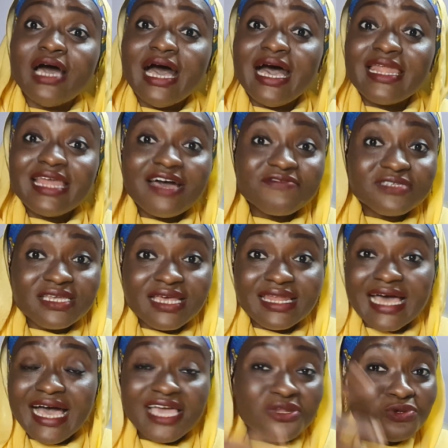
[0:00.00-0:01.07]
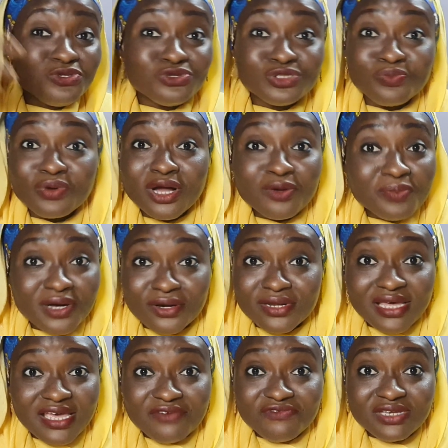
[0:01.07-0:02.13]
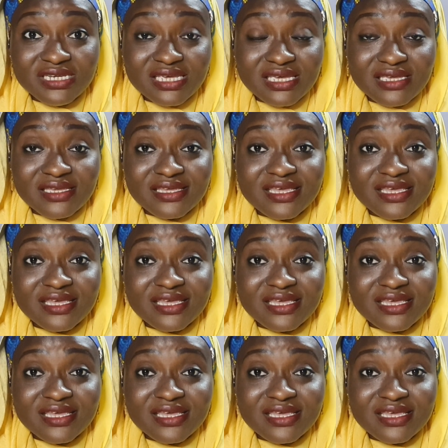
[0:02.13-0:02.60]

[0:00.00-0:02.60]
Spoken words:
And after that, I don't use brown powder every day.